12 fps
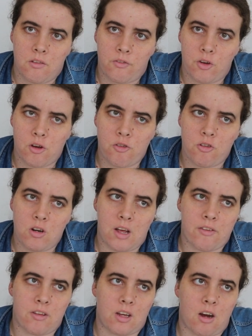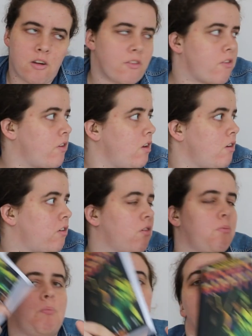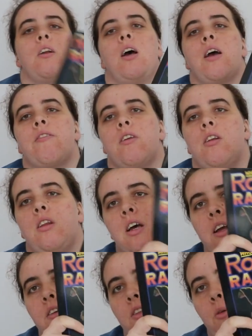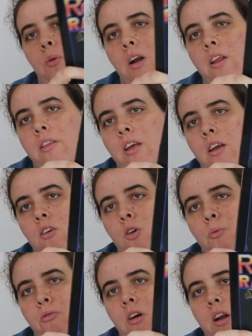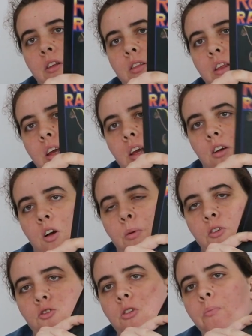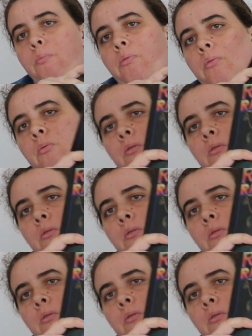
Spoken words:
version as the characters in it, but I did like the way that they incorporated the comic strip